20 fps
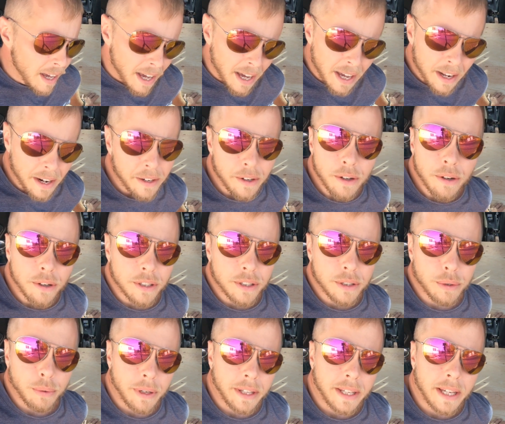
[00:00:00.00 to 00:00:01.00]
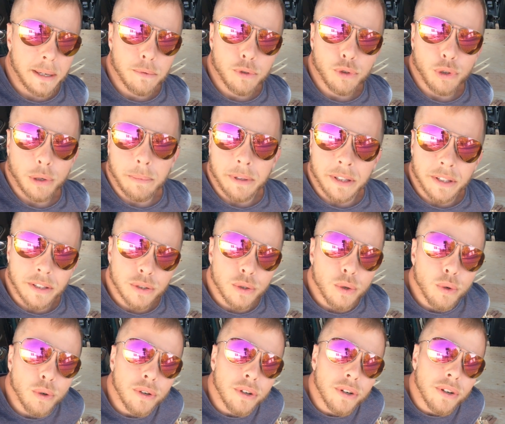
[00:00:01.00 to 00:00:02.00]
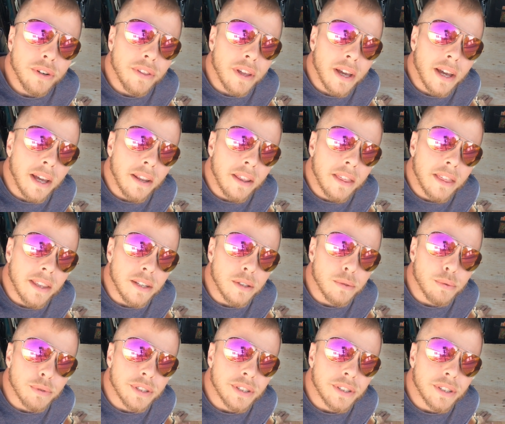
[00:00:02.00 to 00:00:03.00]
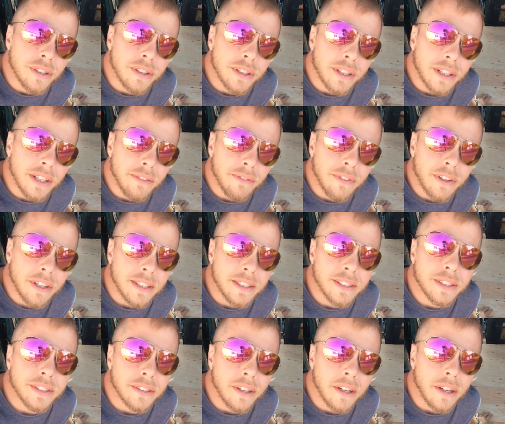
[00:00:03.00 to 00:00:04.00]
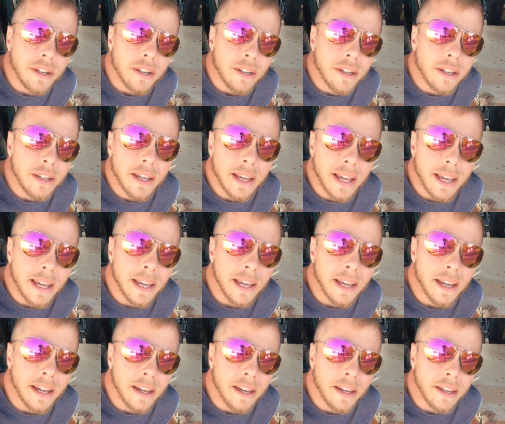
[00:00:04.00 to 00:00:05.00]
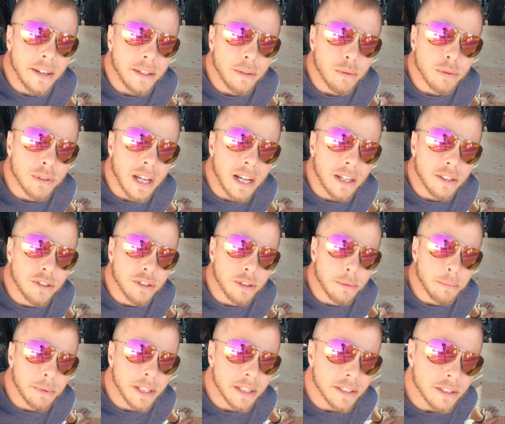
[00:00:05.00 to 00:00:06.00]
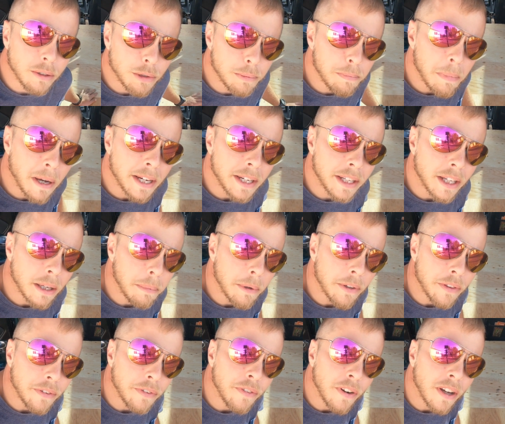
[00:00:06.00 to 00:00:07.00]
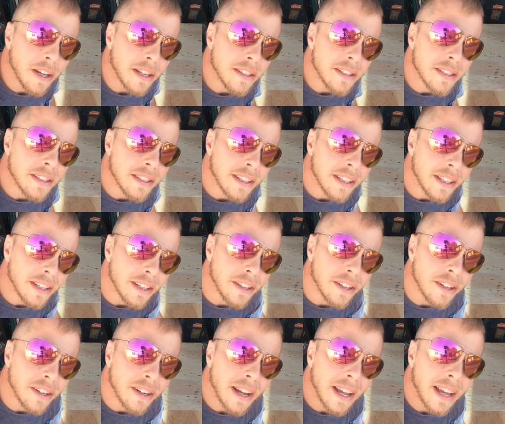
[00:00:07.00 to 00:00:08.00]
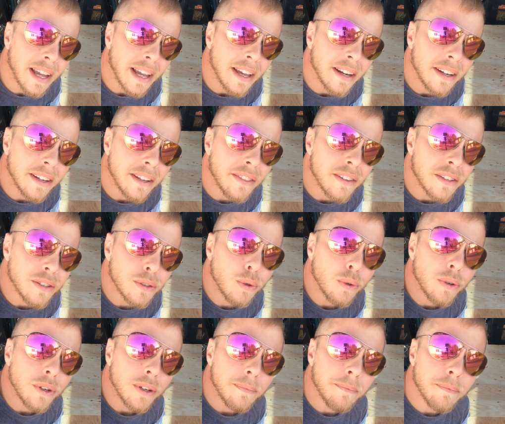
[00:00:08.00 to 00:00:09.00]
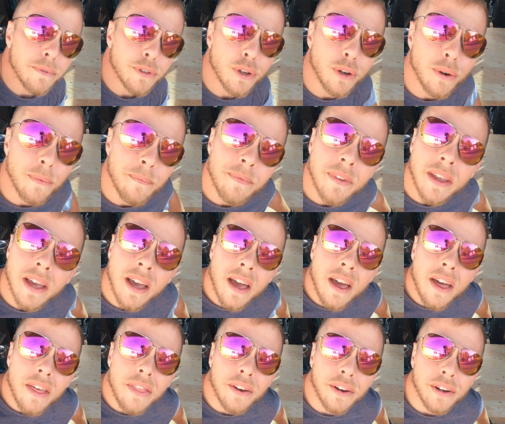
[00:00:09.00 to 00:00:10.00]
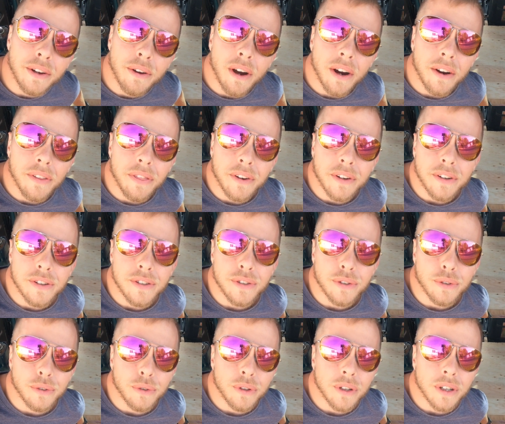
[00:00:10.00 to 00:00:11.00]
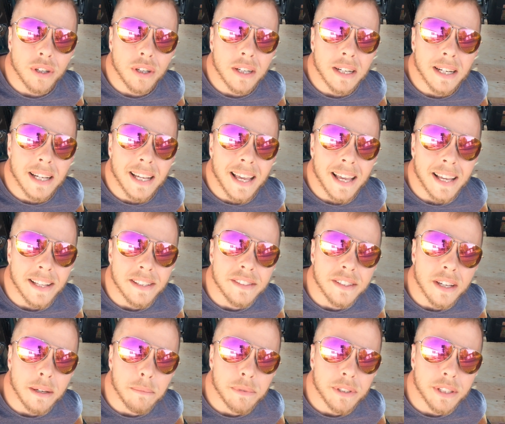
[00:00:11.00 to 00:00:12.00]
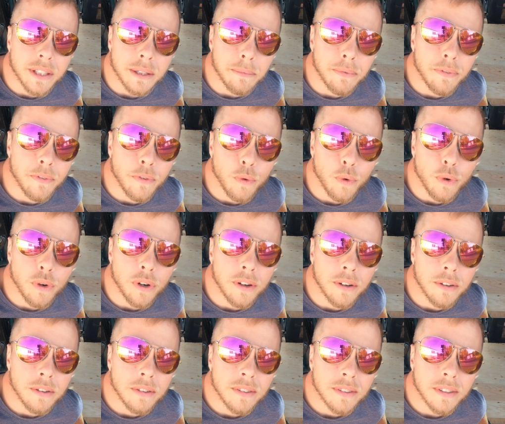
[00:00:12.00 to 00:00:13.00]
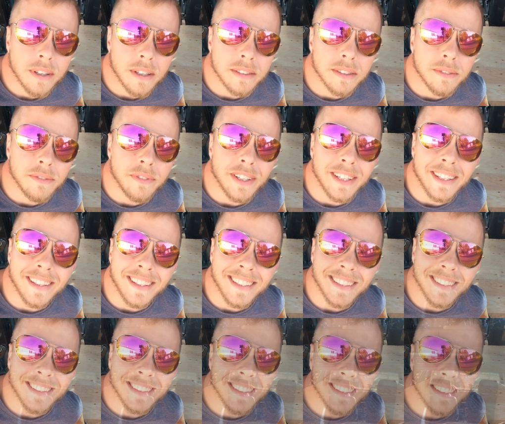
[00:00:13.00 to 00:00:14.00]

And I noticed when I kept trimming this corner that things were still getting very snug, and it was actually because I was binding up on the front here and in this corner. So there you are. There's your heads up tip for custom fitting these.